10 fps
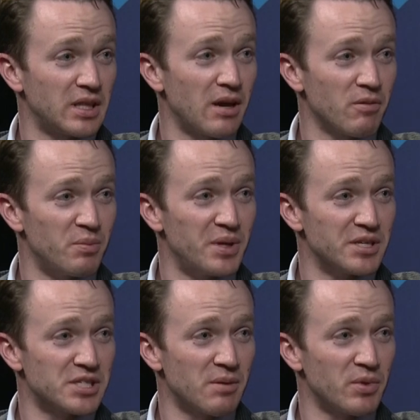that would be a
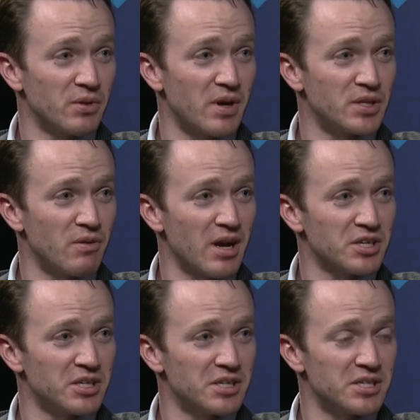step in the right
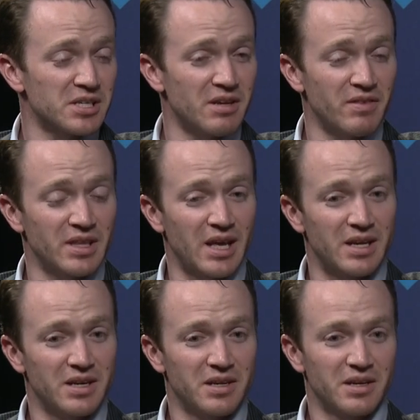direction, just given
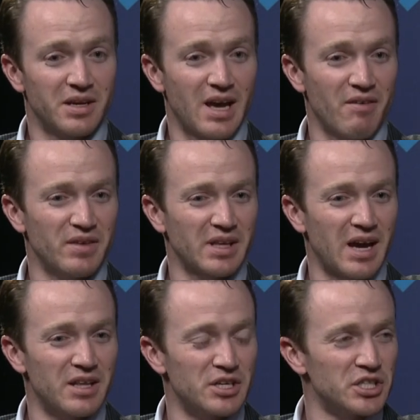that having
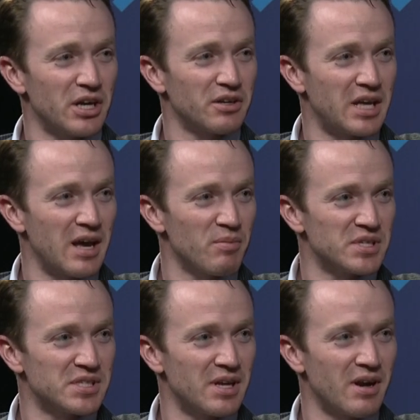kind of the shared
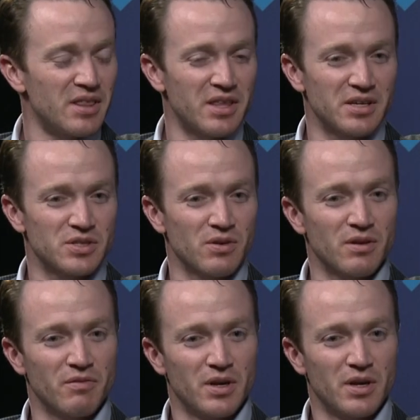campus there, I think, sort
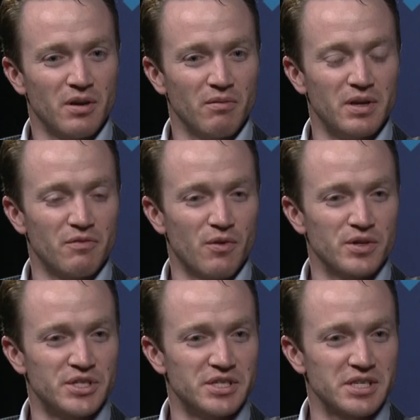of
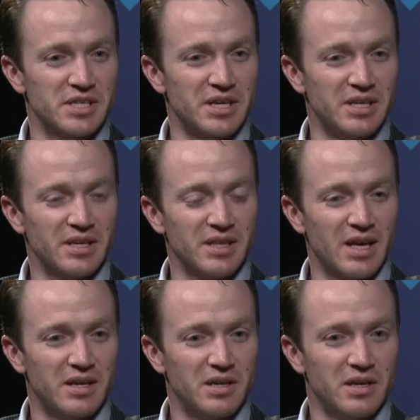reinforces this idea
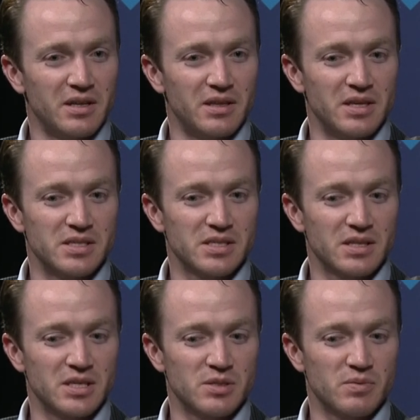that this
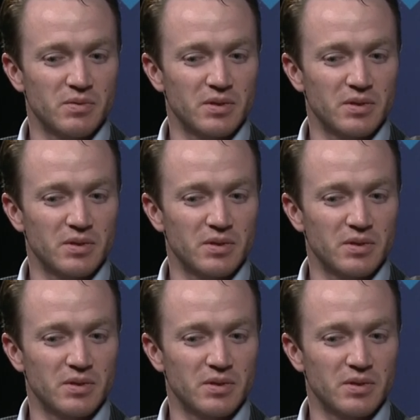this